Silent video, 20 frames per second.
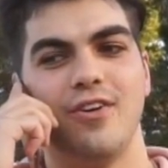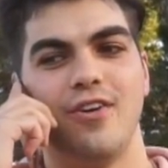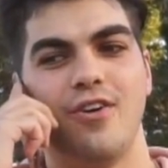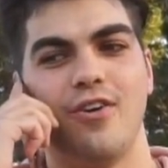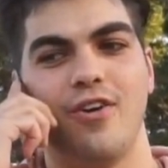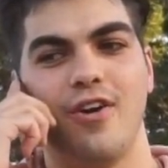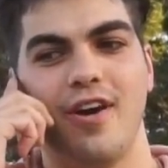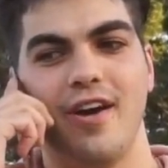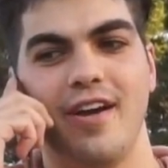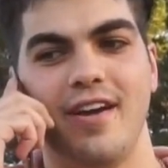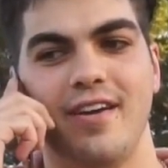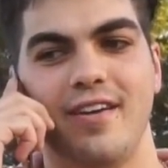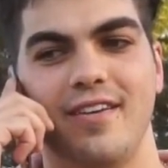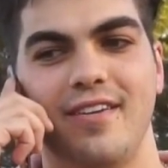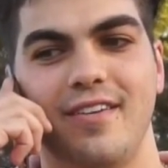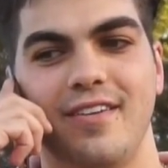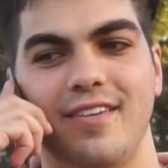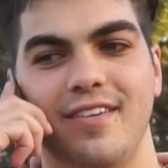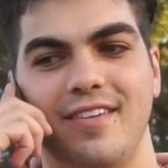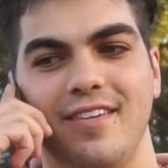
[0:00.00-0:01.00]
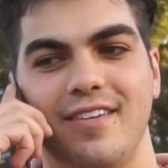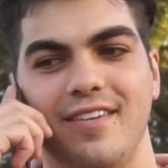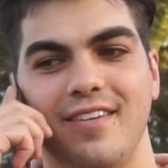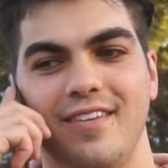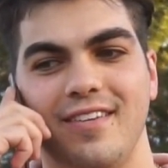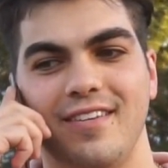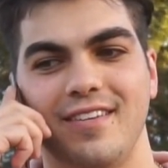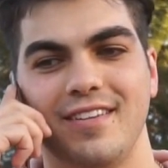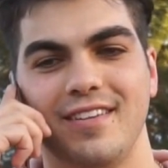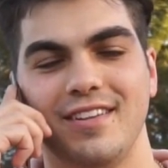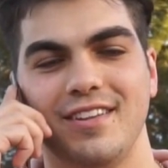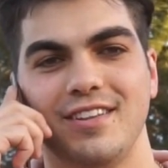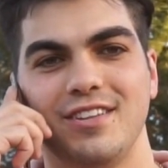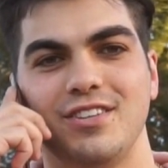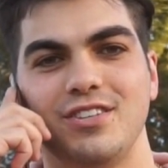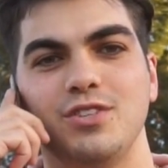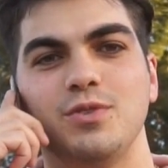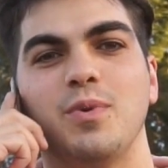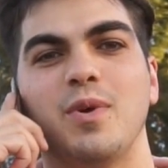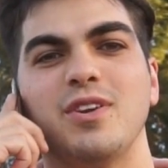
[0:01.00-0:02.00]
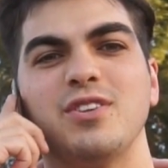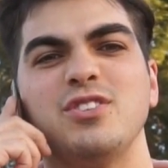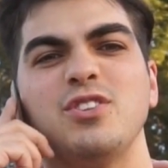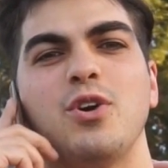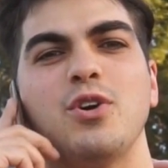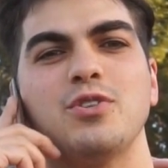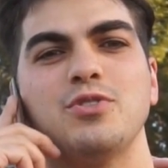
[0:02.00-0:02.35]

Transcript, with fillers: All right. You want